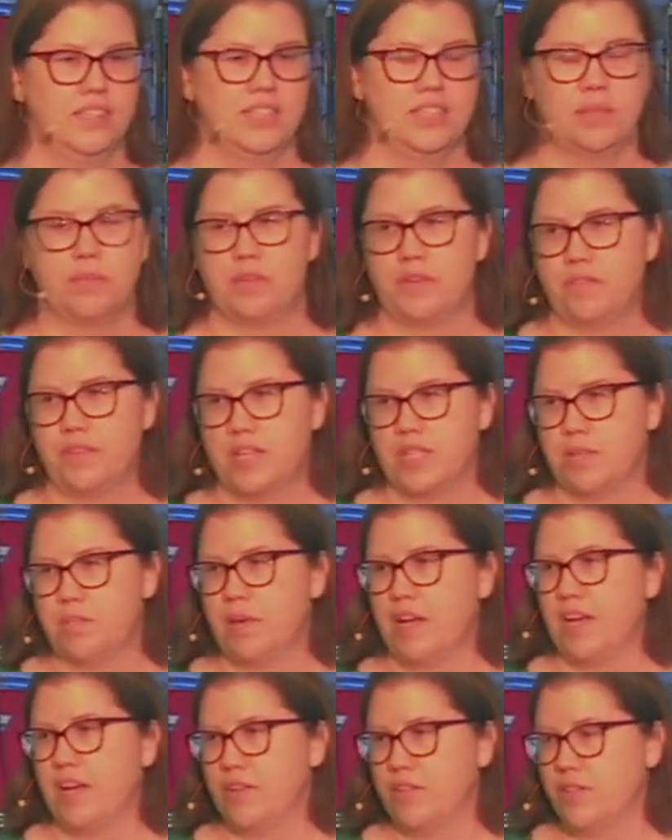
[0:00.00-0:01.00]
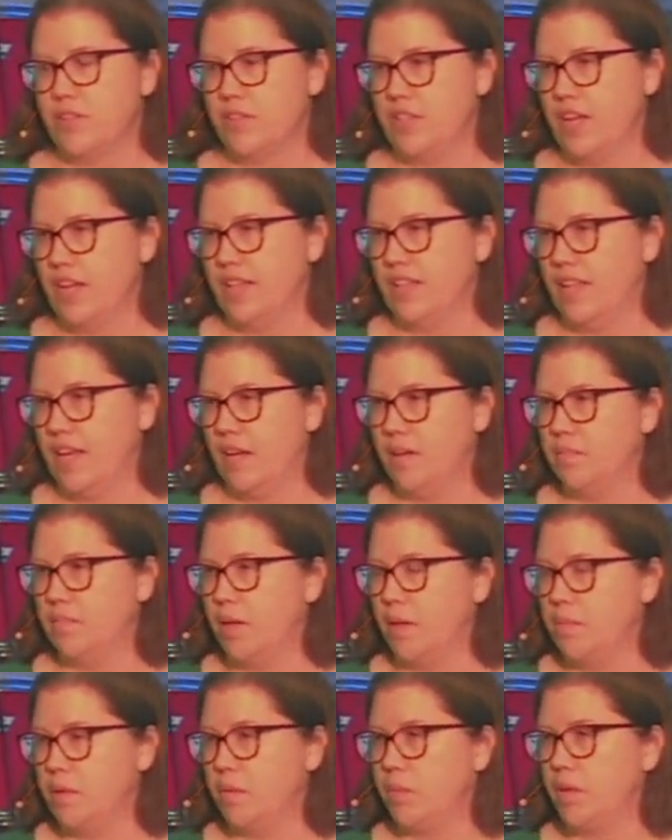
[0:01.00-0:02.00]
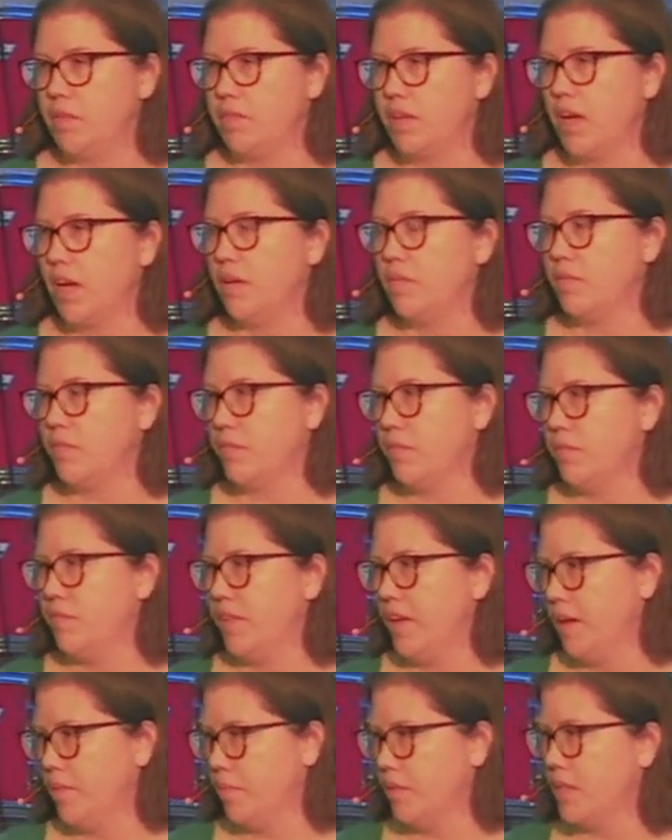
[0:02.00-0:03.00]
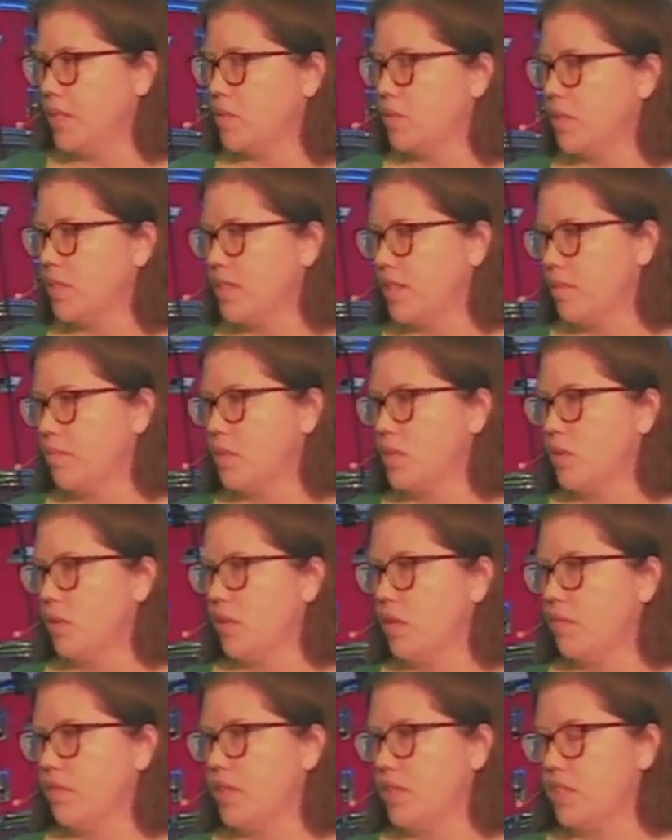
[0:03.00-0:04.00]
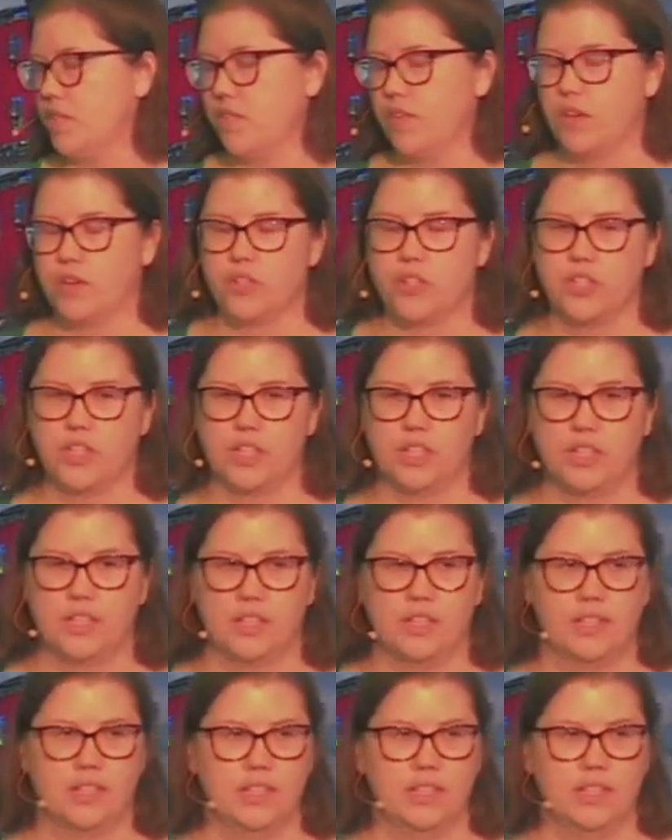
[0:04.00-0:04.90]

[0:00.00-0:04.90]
Some of us may understand that. Maybe we've come from families with some sort of dysfunction.